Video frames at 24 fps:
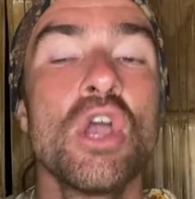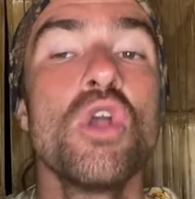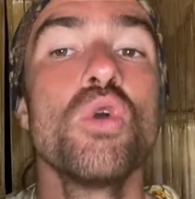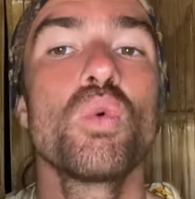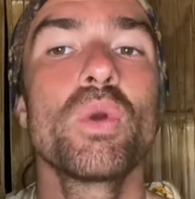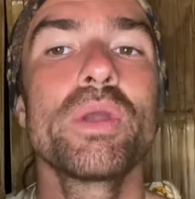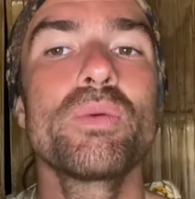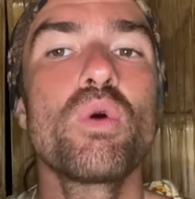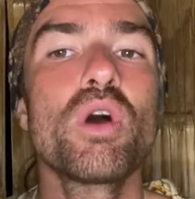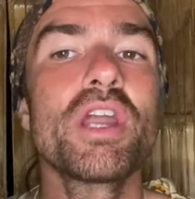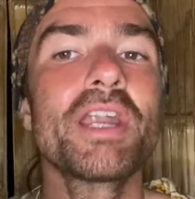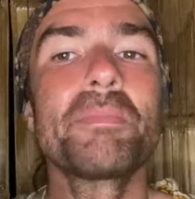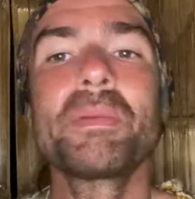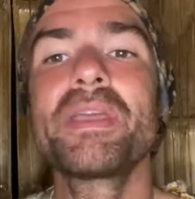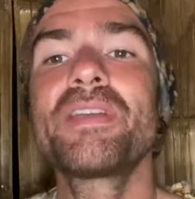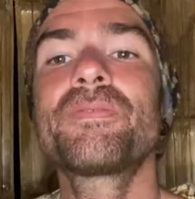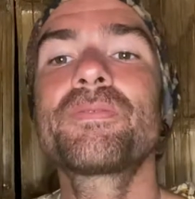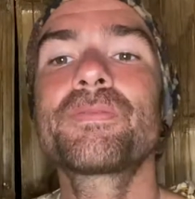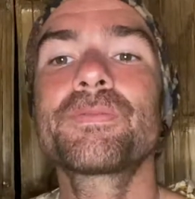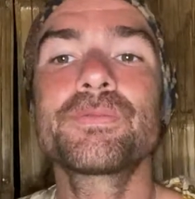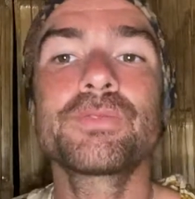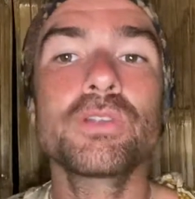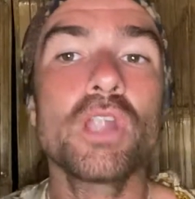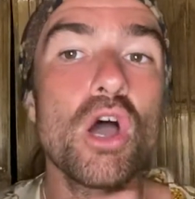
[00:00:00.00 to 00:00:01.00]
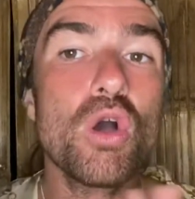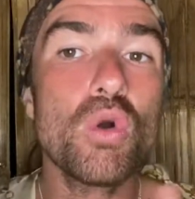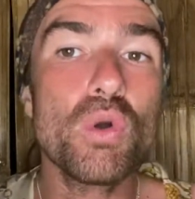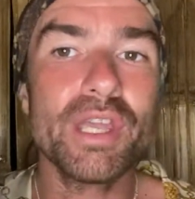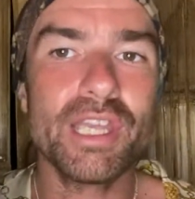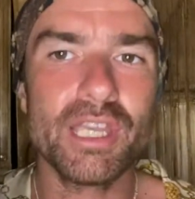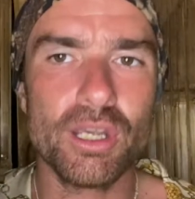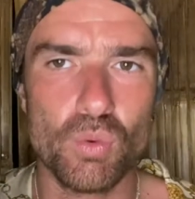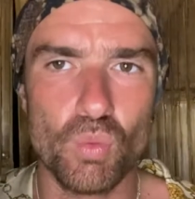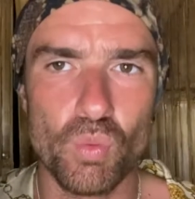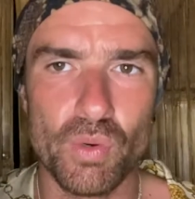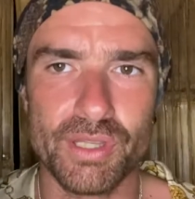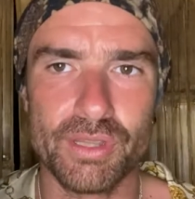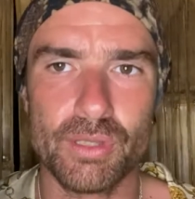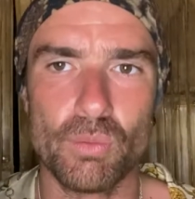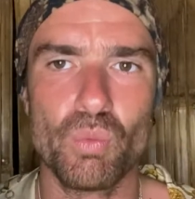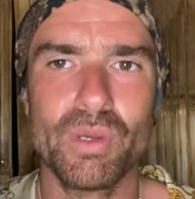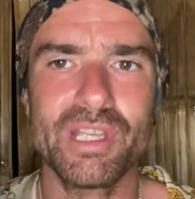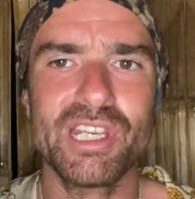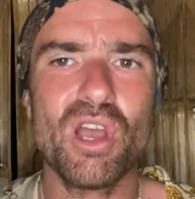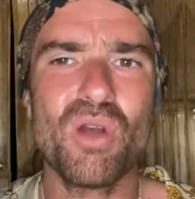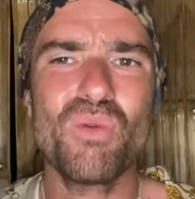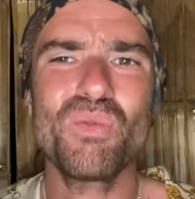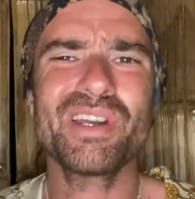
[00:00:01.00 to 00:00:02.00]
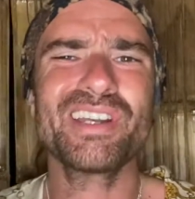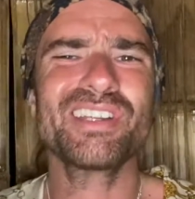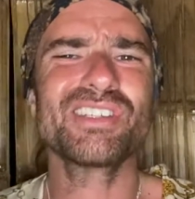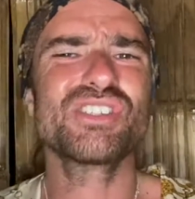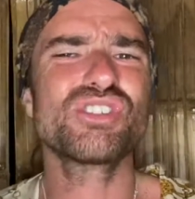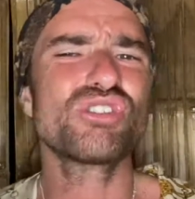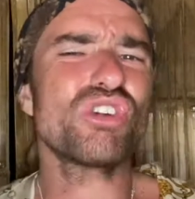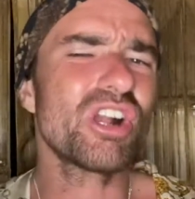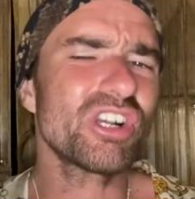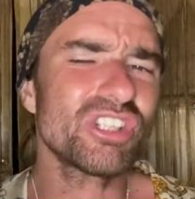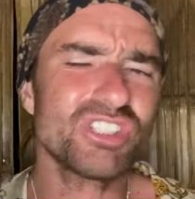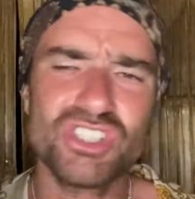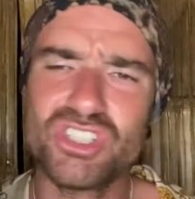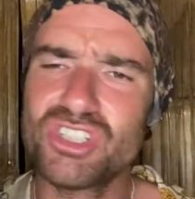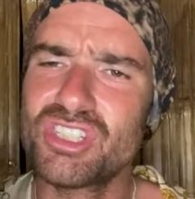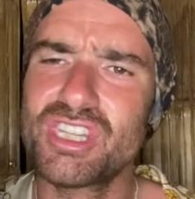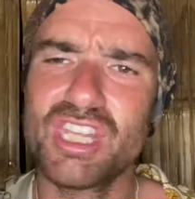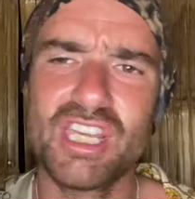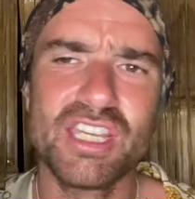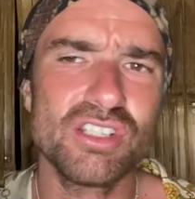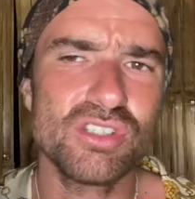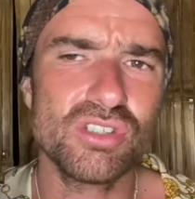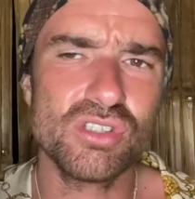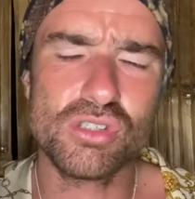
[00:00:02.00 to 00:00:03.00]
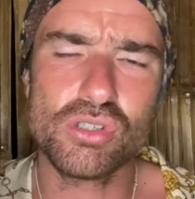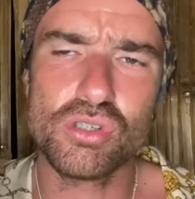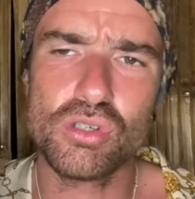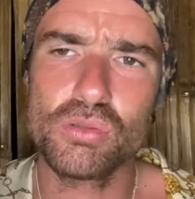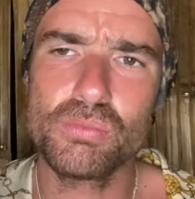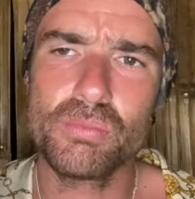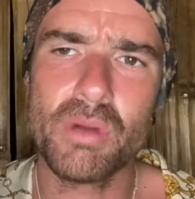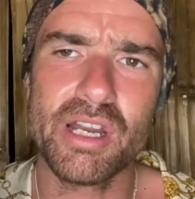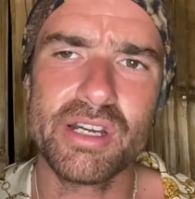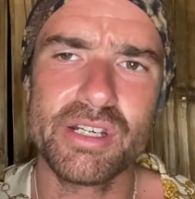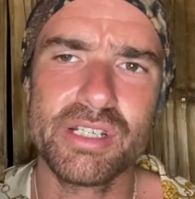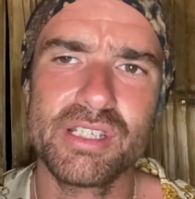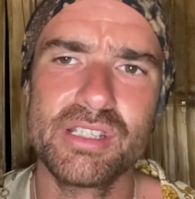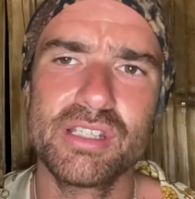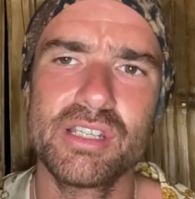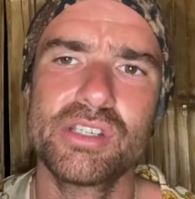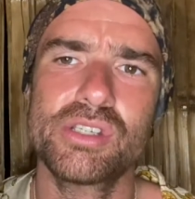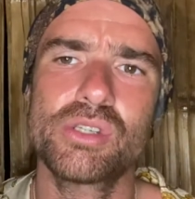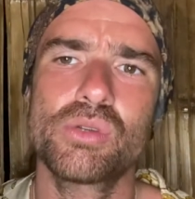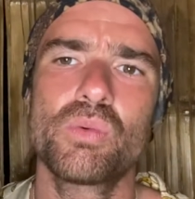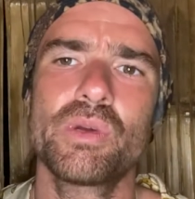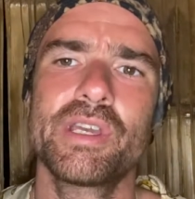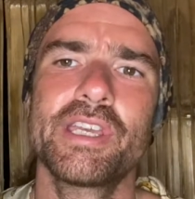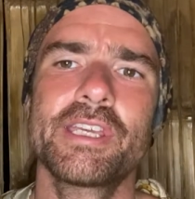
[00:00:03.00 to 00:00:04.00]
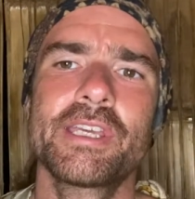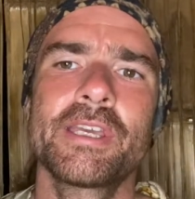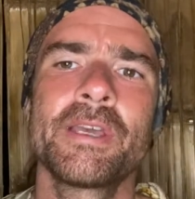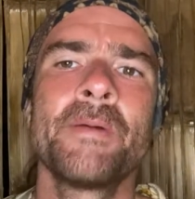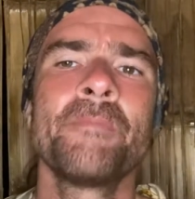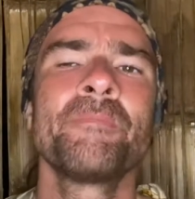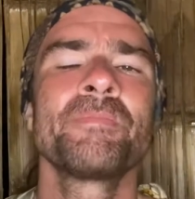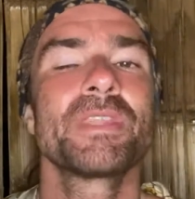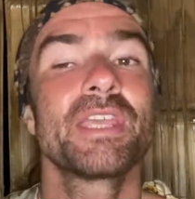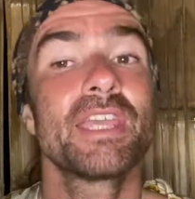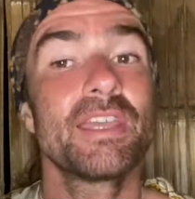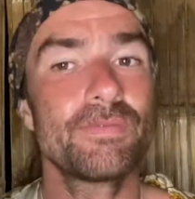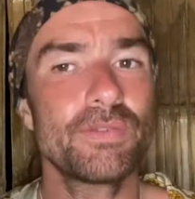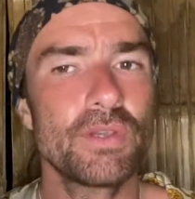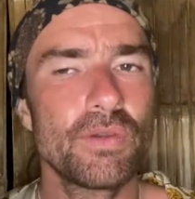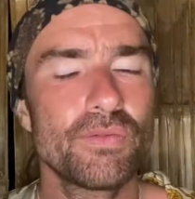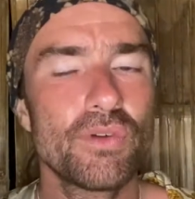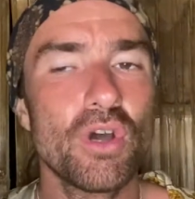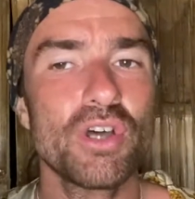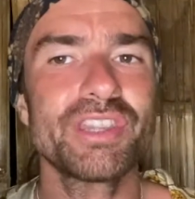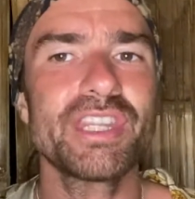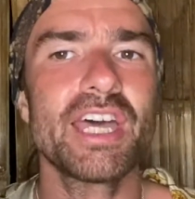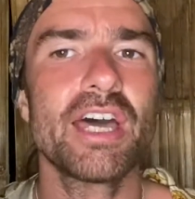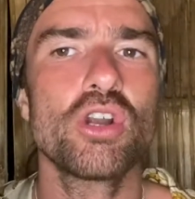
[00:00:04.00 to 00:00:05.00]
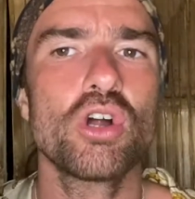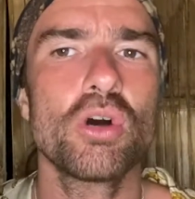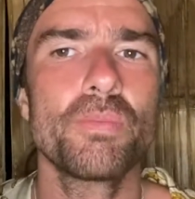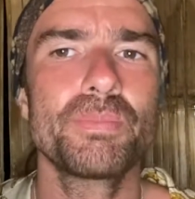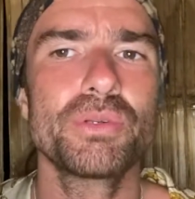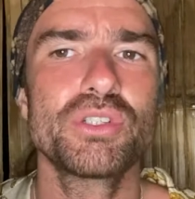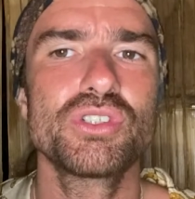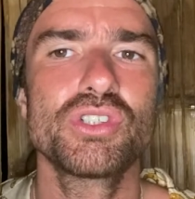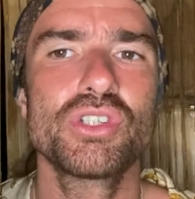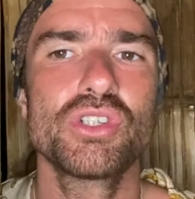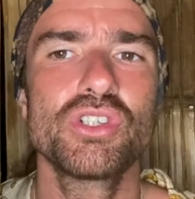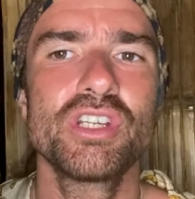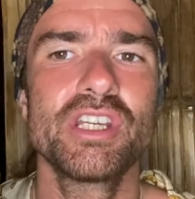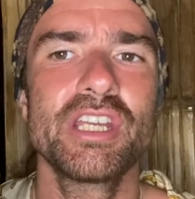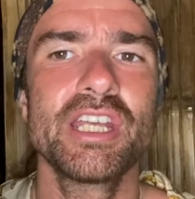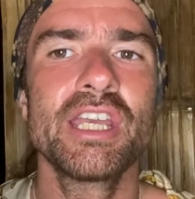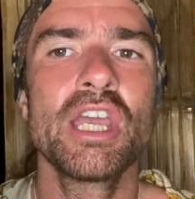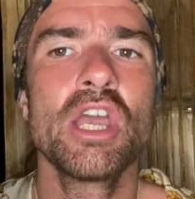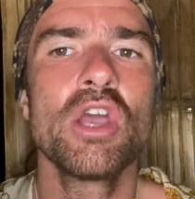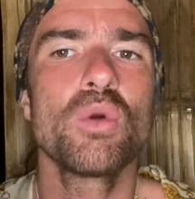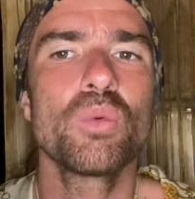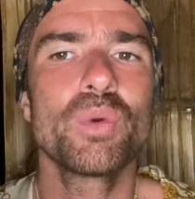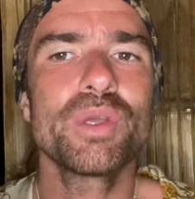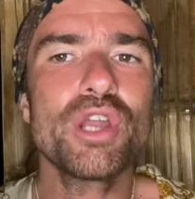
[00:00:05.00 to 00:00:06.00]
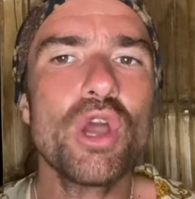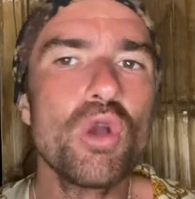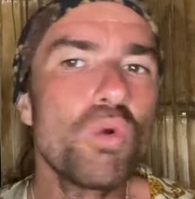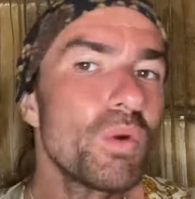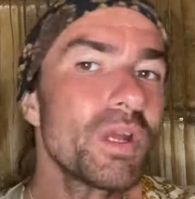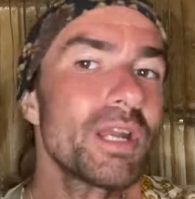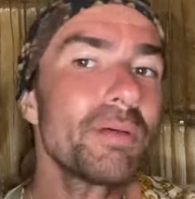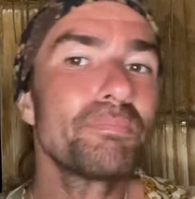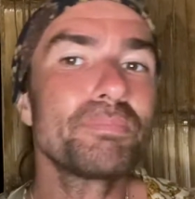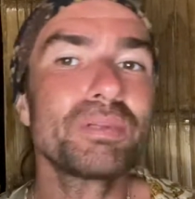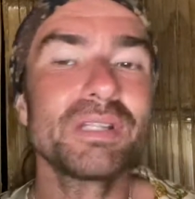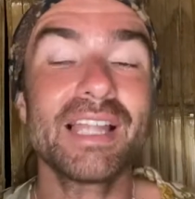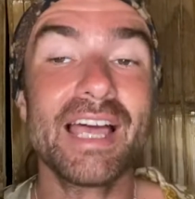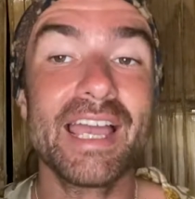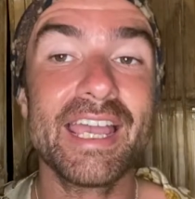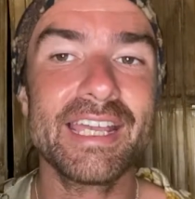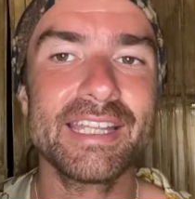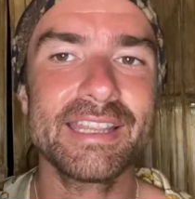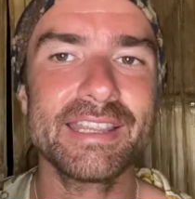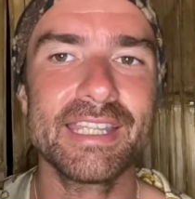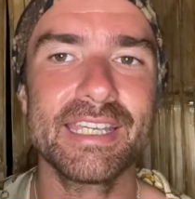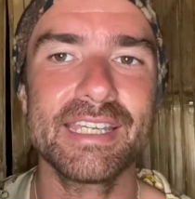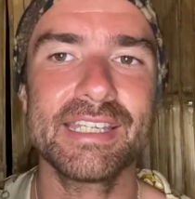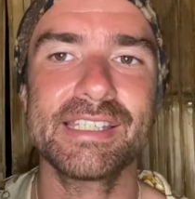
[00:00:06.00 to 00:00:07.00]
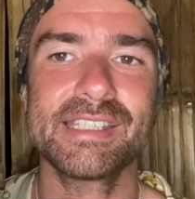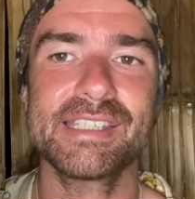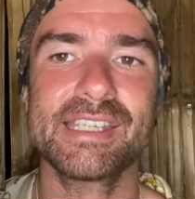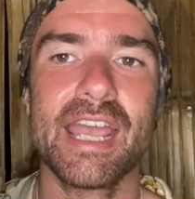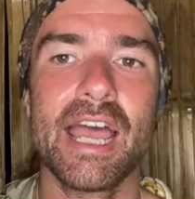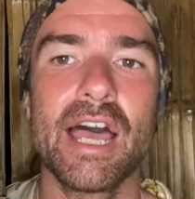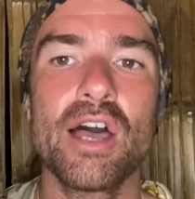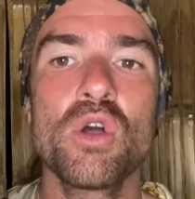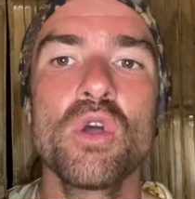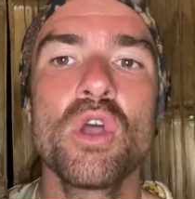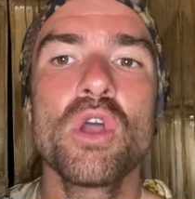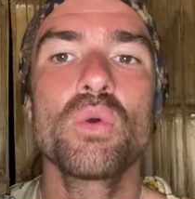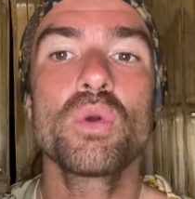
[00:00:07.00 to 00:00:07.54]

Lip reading: We want to be flowing with it. We don't want to structure things too much this week if you've got that opportunity. We don't want to plan things out.